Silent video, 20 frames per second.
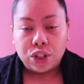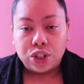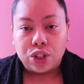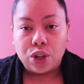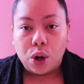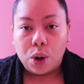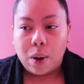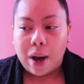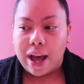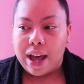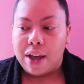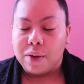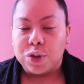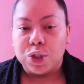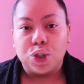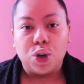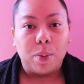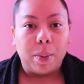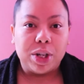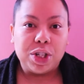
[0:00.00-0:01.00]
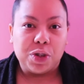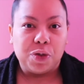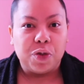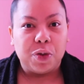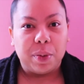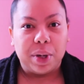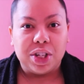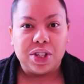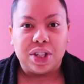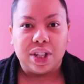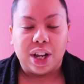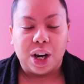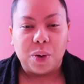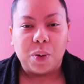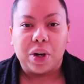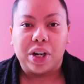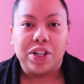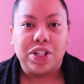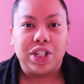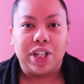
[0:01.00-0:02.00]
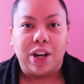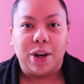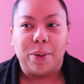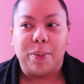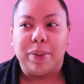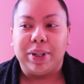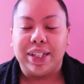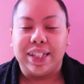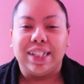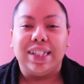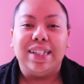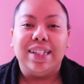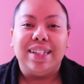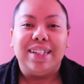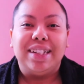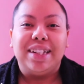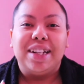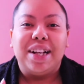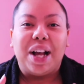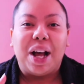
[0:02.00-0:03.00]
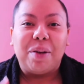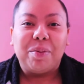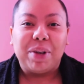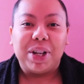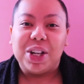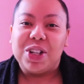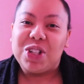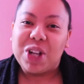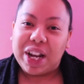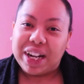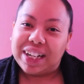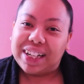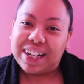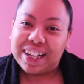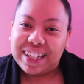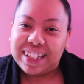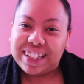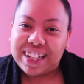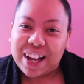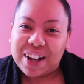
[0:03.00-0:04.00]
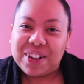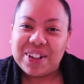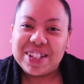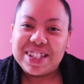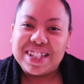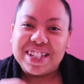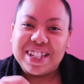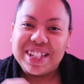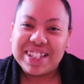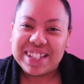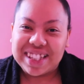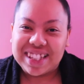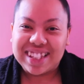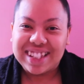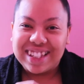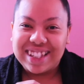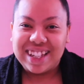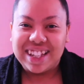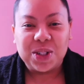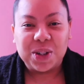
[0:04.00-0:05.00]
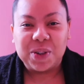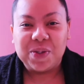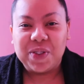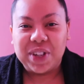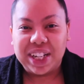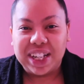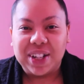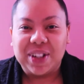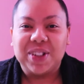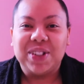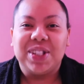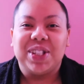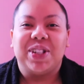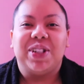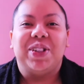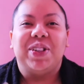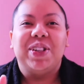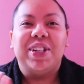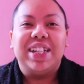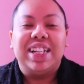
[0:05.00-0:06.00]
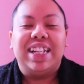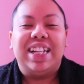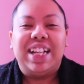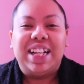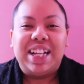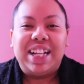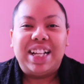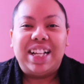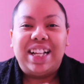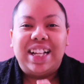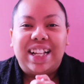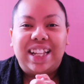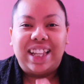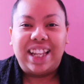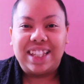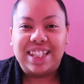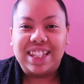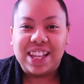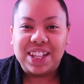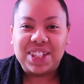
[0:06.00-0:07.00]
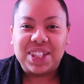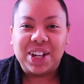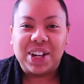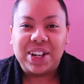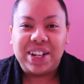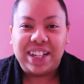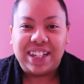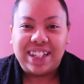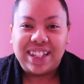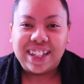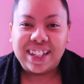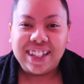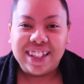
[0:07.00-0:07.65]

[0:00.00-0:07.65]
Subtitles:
So I have so much information that I want to share, but I'm gonna try to cut it down into this short video, so let's get started.